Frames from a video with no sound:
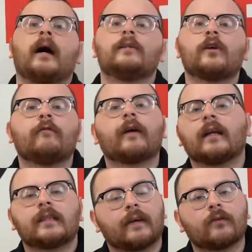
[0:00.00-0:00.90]
and don't
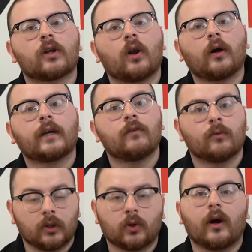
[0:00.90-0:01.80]
forget to give us a like if you
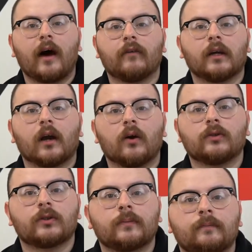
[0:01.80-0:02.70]
enjoy our
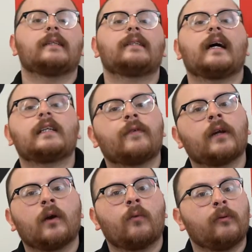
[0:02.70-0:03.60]
videos. In today's
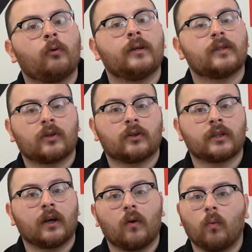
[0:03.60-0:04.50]
video, we will be
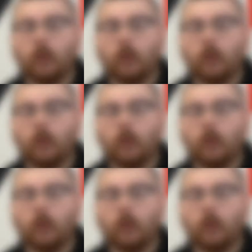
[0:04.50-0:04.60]
discussing